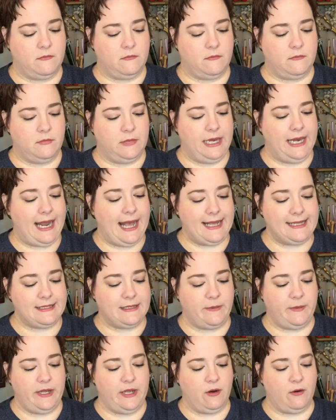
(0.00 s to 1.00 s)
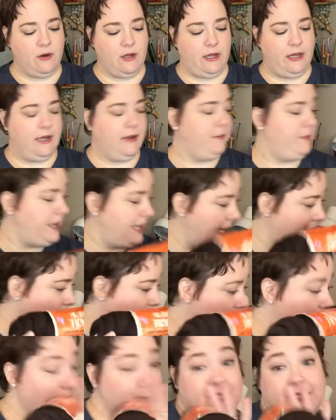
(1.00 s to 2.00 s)
It has to be acrylic. But anyway,
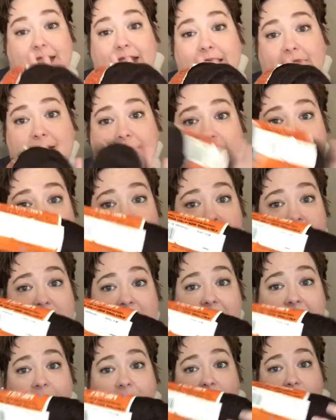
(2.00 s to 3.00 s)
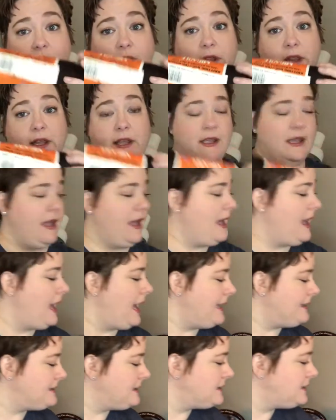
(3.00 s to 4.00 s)
I'm going to say that's a skein of acrylic.
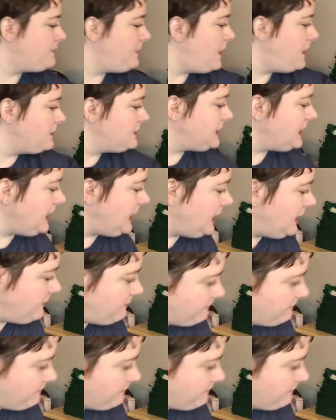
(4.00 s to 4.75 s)
It's a small skein.